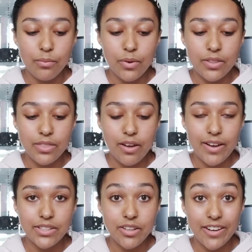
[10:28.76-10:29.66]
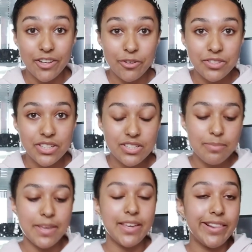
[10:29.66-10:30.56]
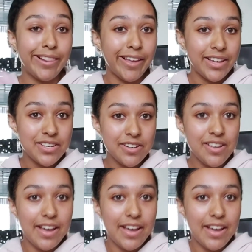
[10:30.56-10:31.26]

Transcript: one that I diluted to make it lighter,